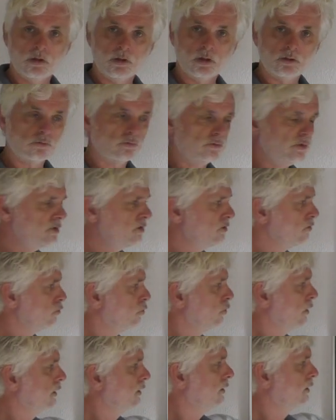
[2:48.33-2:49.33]
And the
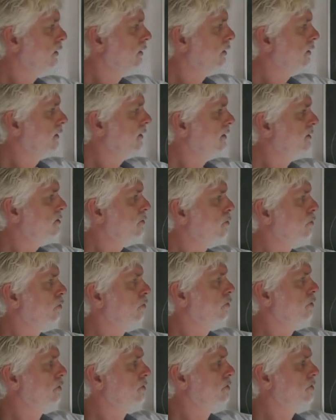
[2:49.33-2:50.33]
reason why this
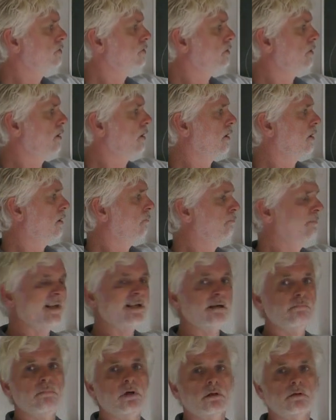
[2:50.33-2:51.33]
is a
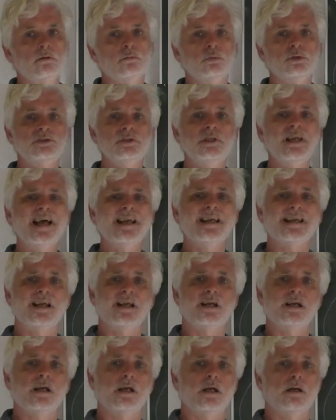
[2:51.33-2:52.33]
better model was not
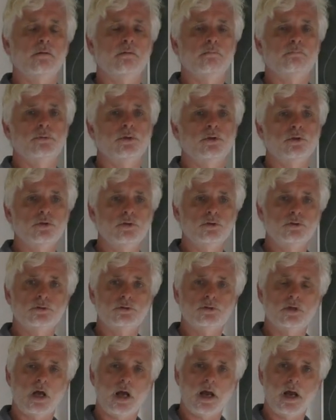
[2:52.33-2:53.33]
that it
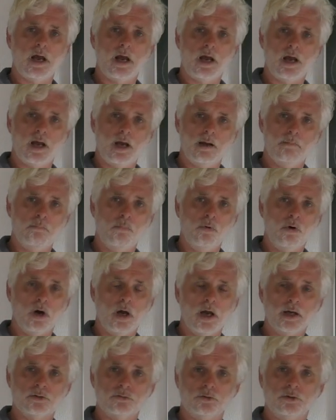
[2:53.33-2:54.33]
produced
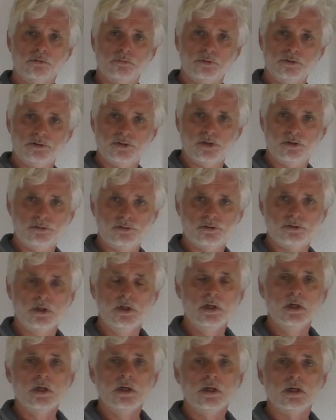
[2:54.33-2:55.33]
more accurate results.
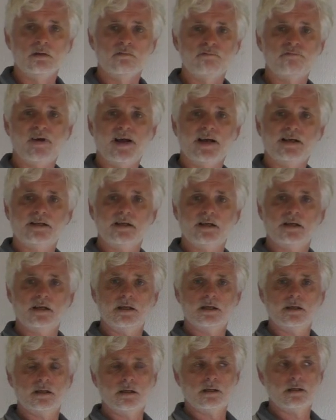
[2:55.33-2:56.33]
In fact,
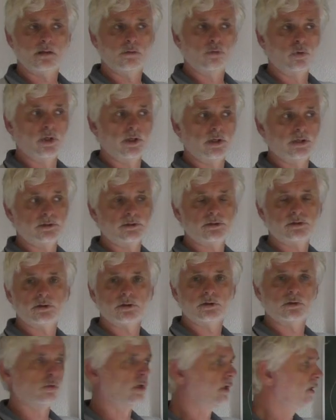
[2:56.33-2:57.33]
when this
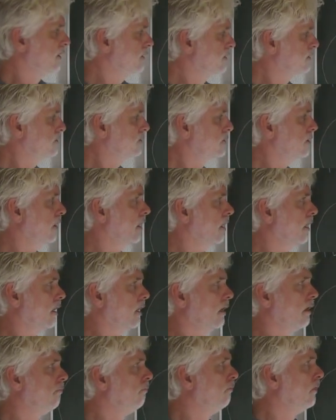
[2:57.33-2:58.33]

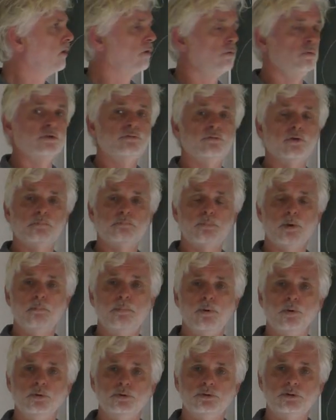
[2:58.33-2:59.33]
model was first
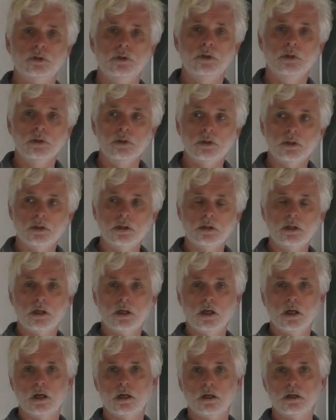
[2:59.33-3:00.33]
proposed,
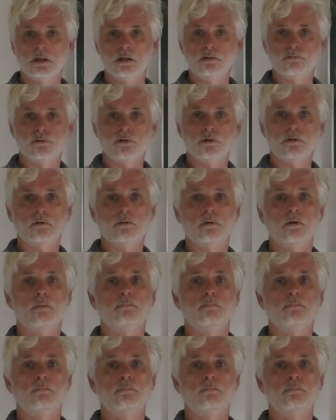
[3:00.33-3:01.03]
it had even